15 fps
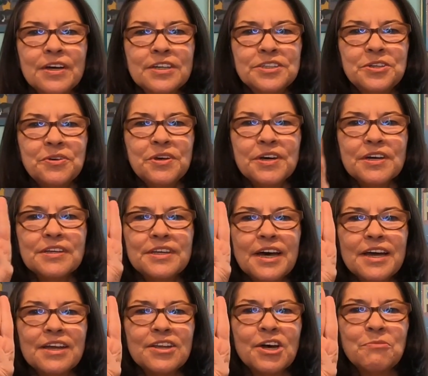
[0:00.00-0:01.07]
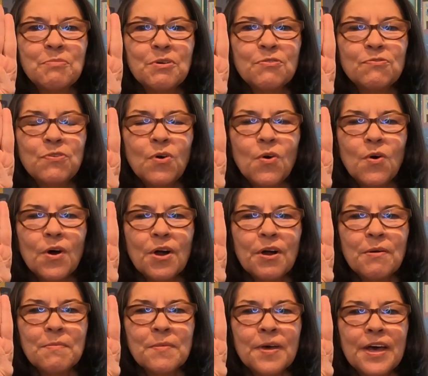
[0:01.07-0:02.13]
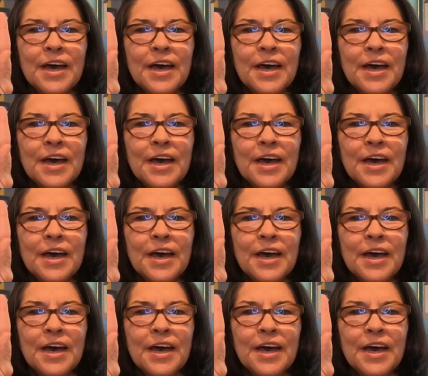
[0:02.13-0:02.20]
So you can take number 4